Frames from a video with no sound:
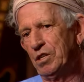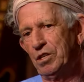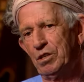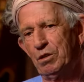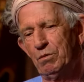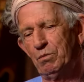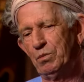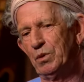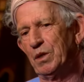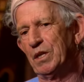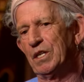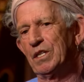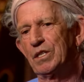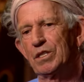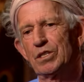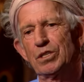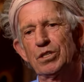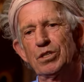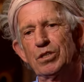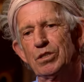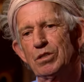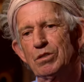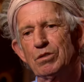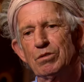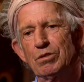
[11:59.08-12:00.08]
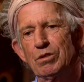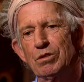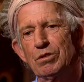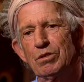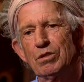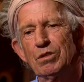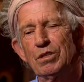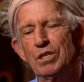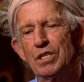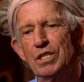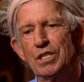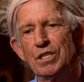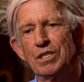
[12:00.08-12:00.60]
you to bits, you
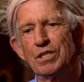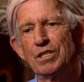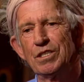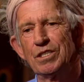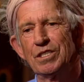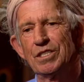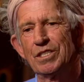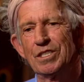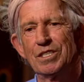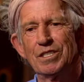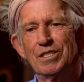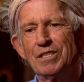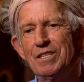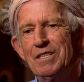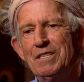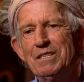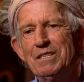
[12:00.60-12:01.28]
know, and... Uh,